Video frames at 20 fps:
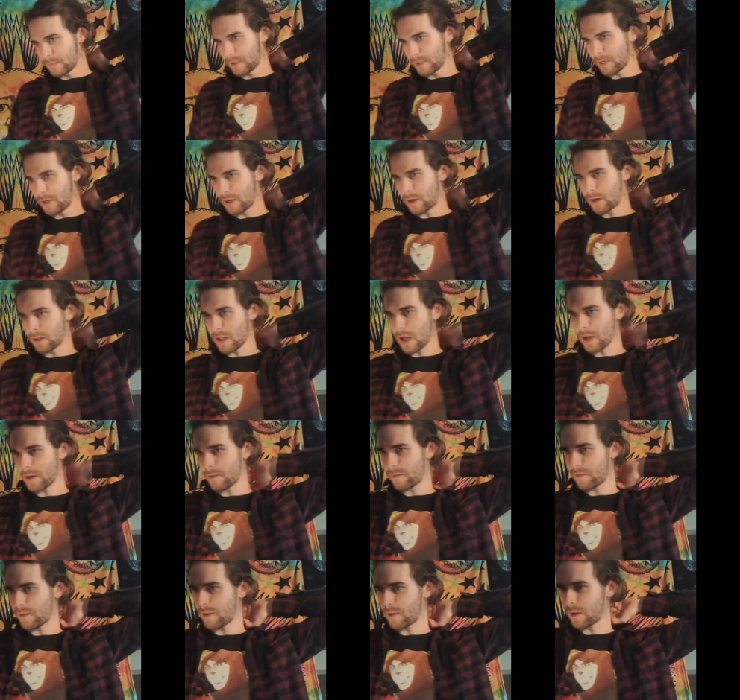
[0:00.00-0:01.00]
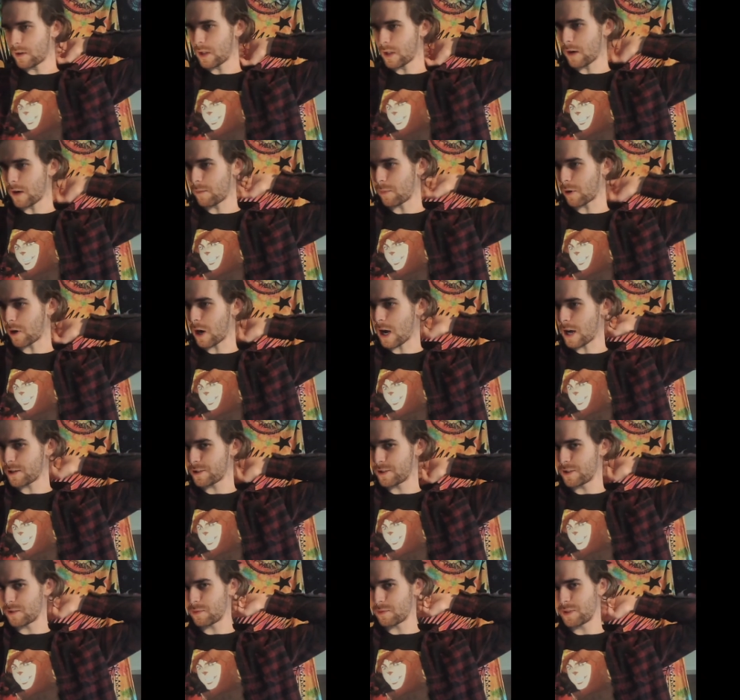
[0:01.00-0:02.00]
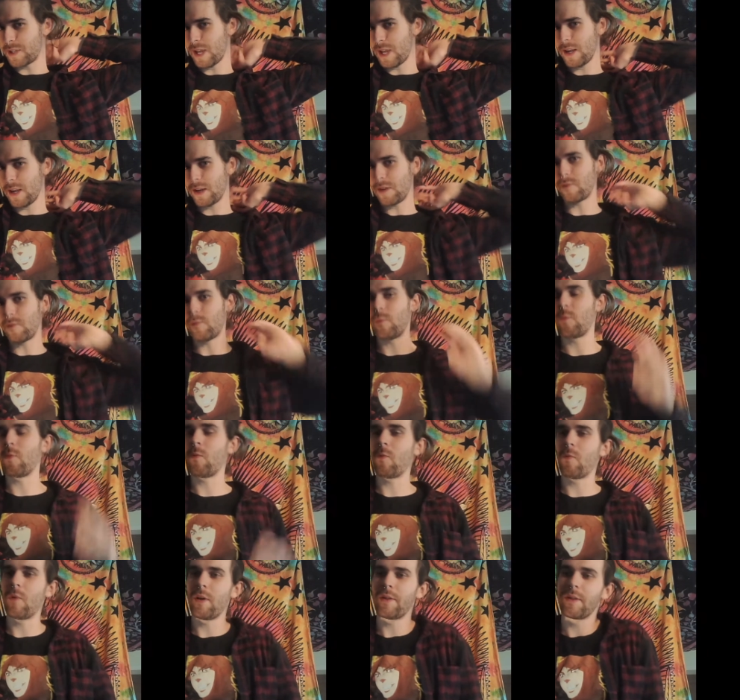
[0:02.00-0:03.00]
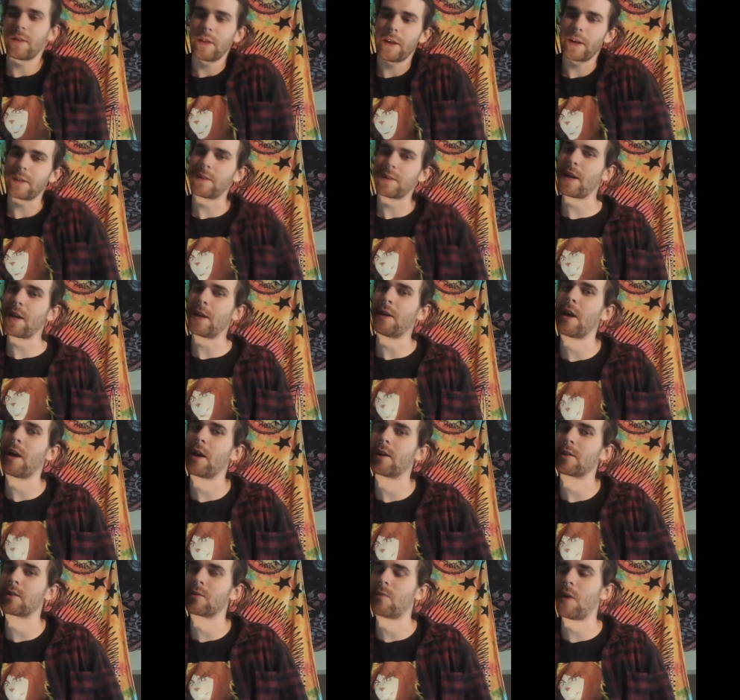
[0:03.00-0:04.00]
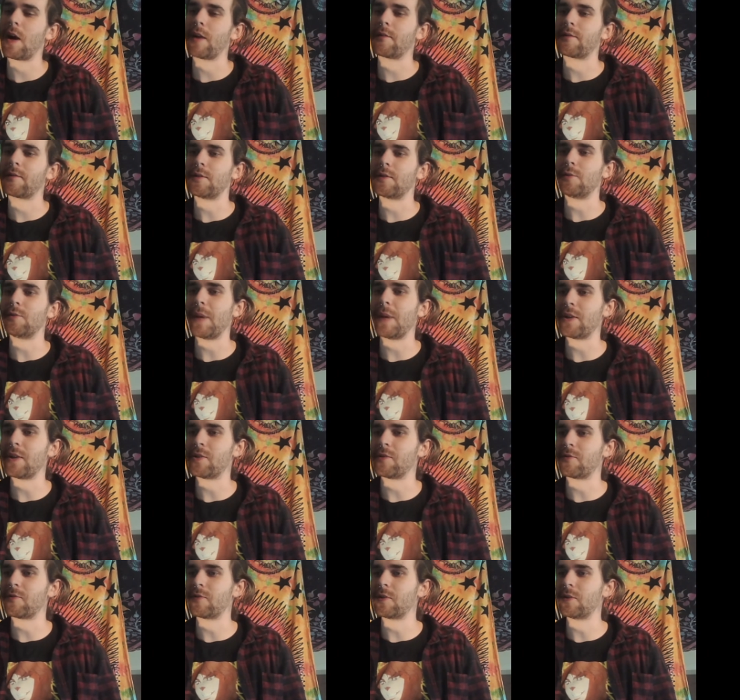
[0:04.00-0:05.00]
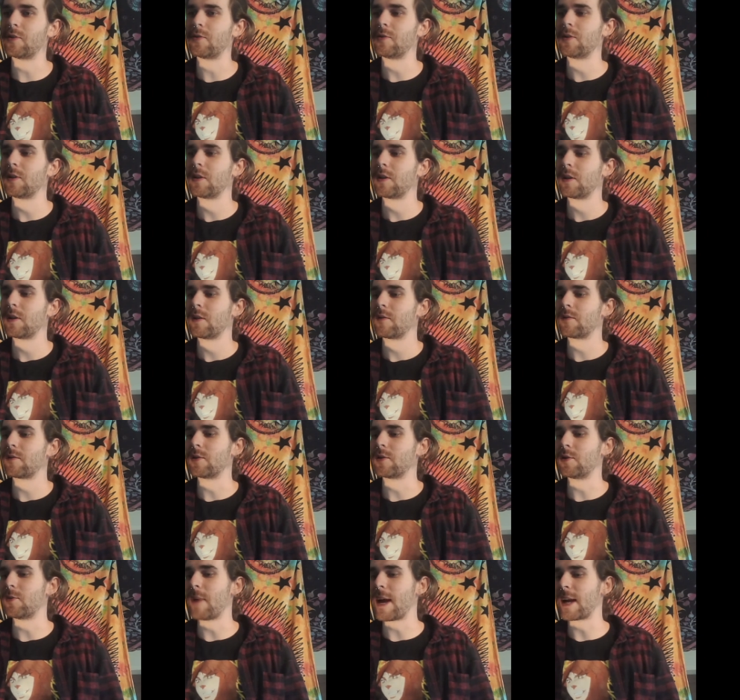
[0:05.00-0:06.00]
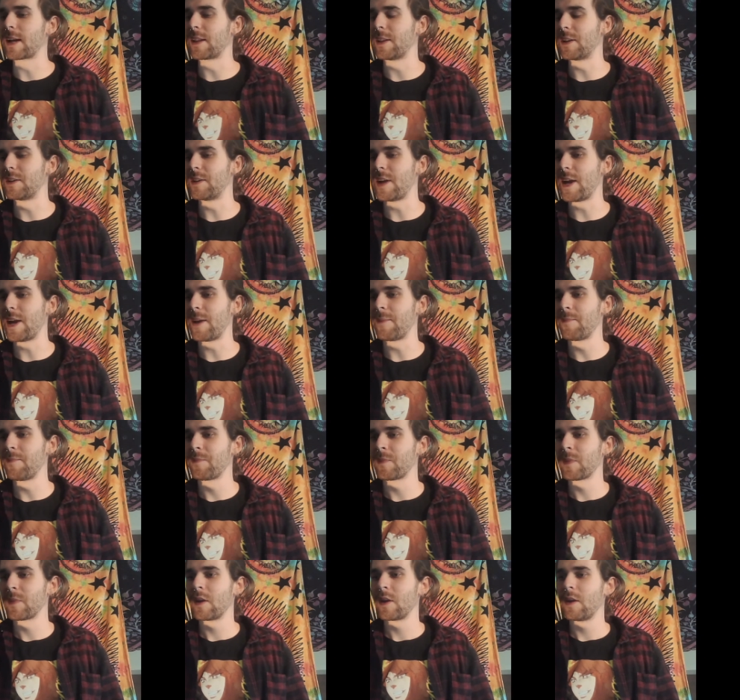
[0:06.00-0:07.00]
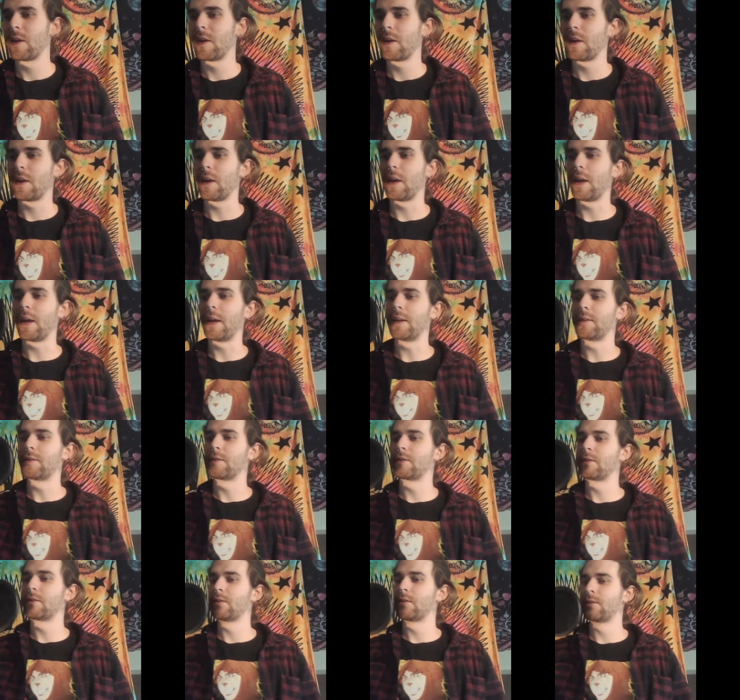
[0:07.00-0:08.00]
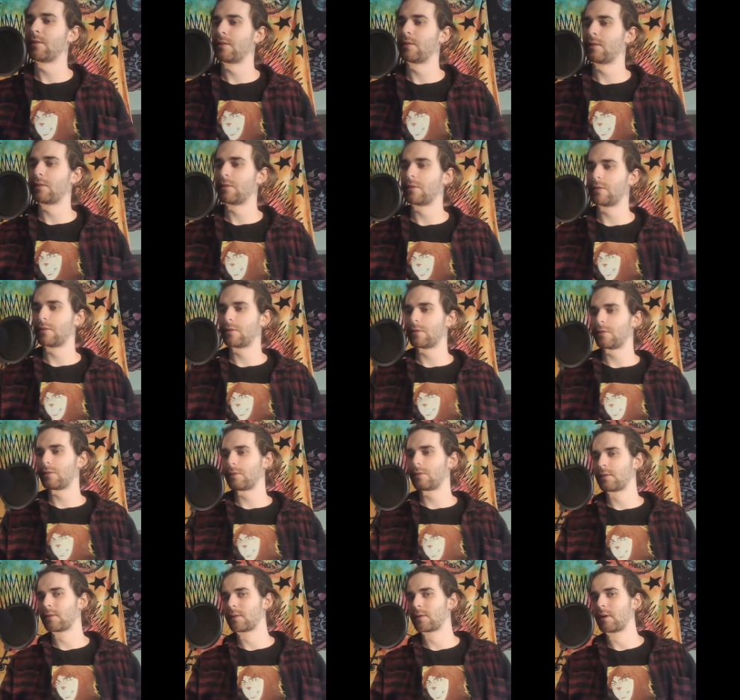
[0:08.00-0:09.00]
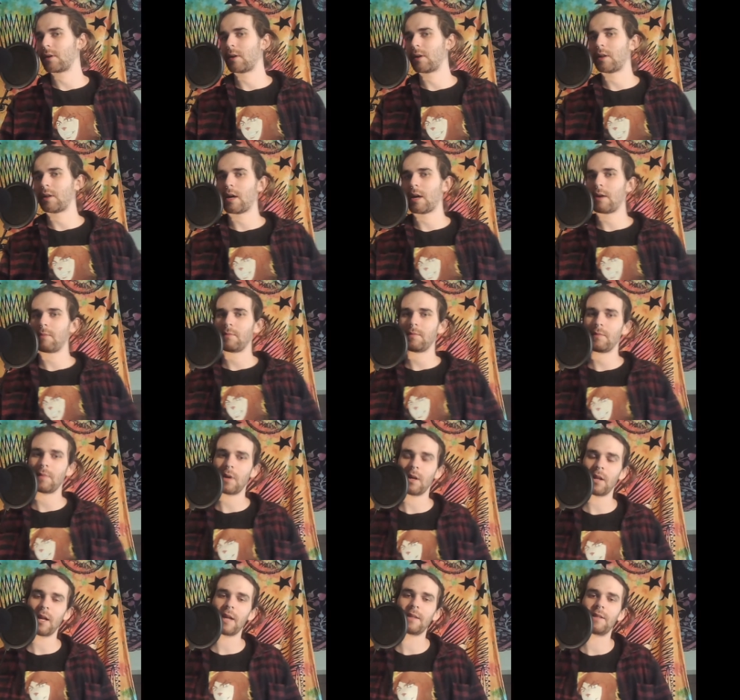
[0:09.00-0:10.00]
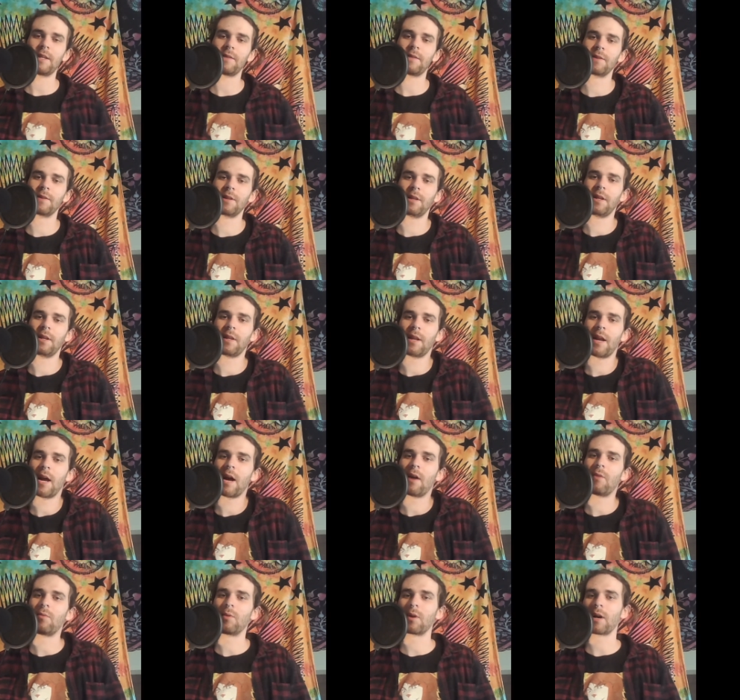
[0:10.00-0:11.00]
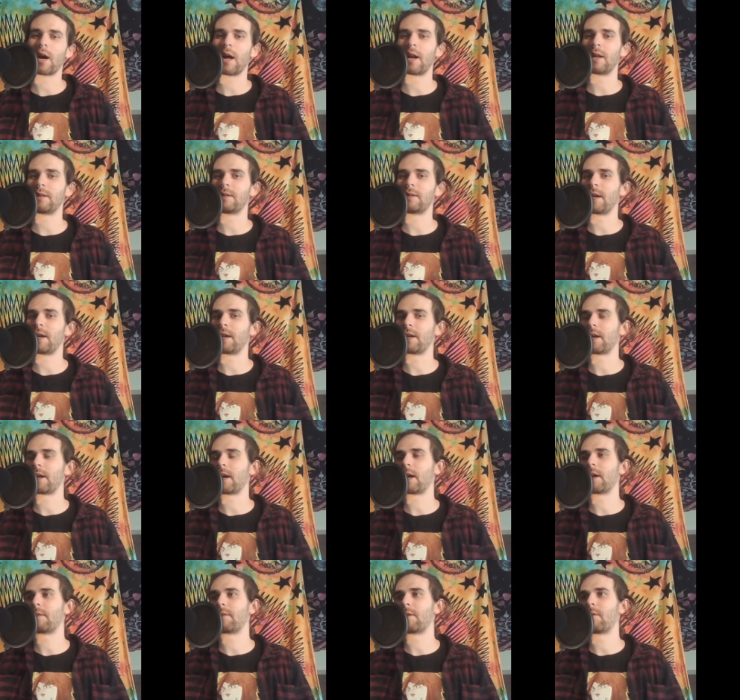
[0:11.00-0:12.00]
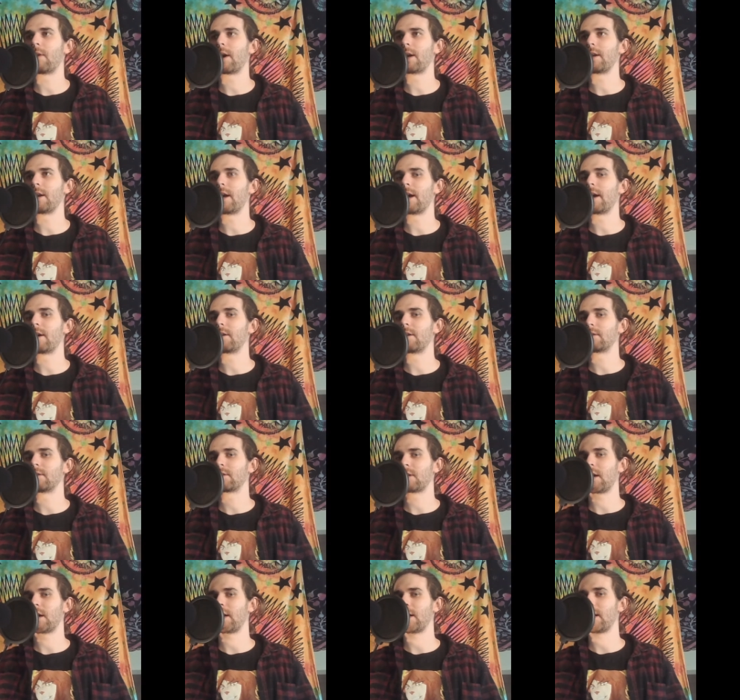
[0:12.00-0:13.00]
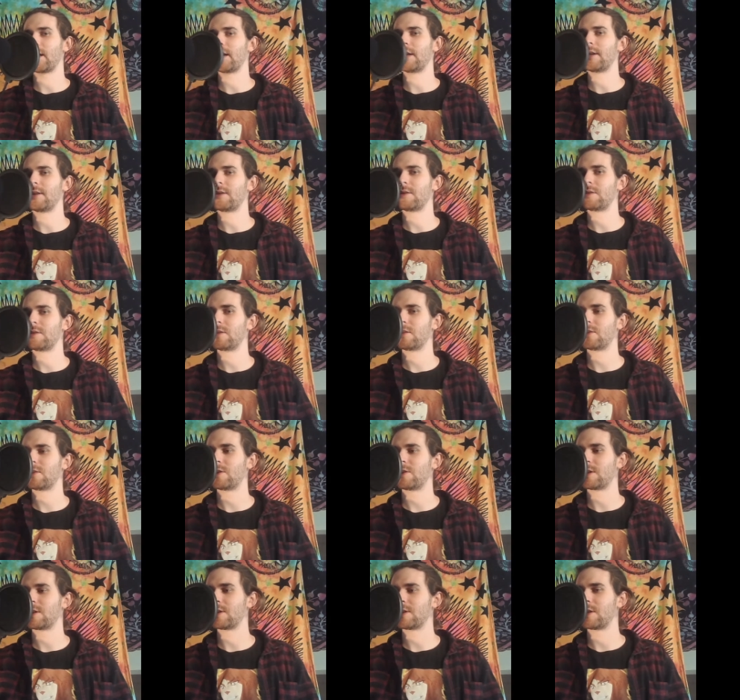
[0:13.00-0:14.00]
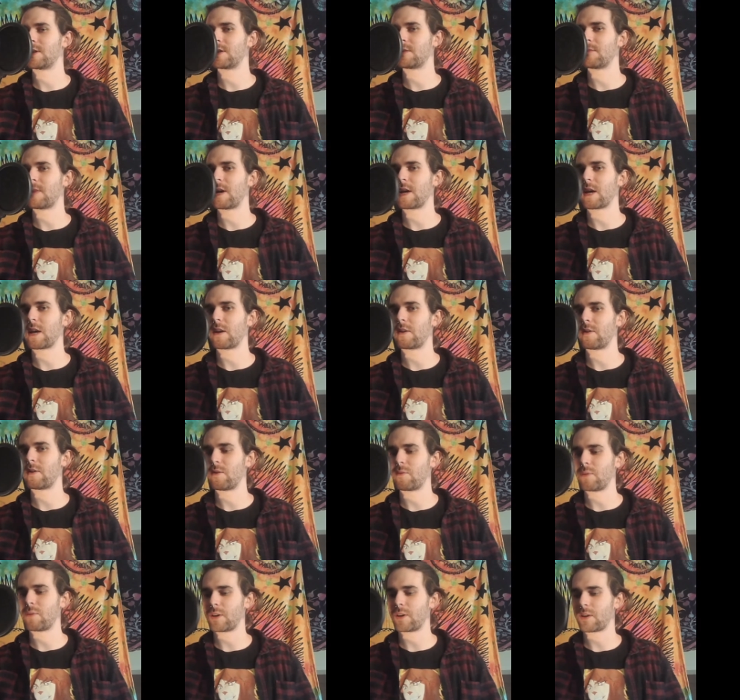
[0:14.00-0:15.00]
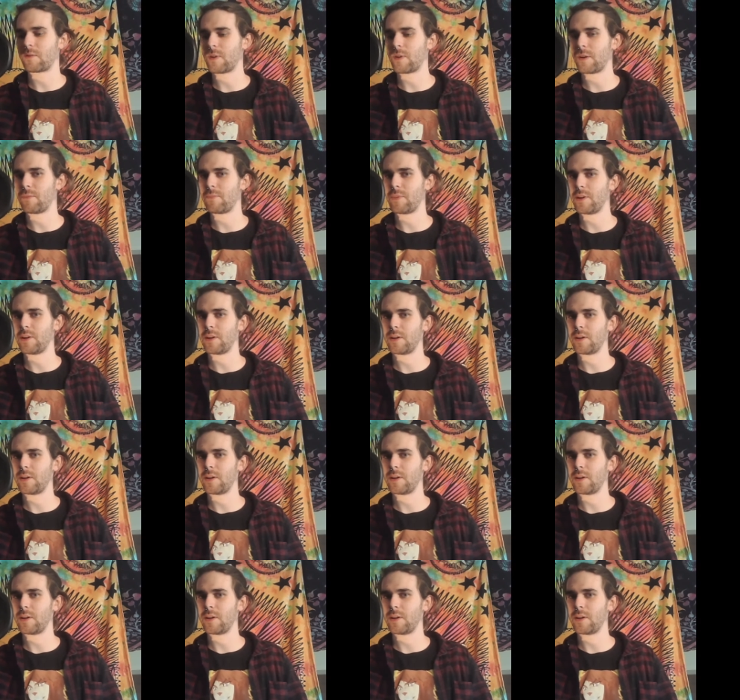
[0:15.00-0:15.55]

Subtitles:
And a lot of precautions were taken with like taking care of swine flu, pigeon flu back in the day, and a lot differently than how we're kind of taking care of it right now. Sorry, I gotta adjust this mic. I don't know where to call B.